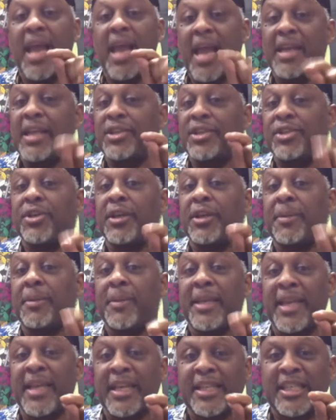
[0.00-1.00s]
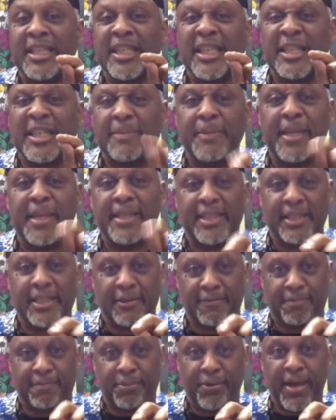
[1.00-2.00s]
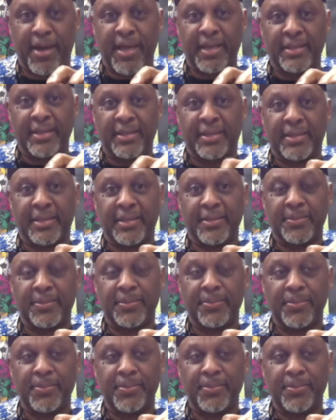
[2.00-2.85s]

and it's going to be an expensive price.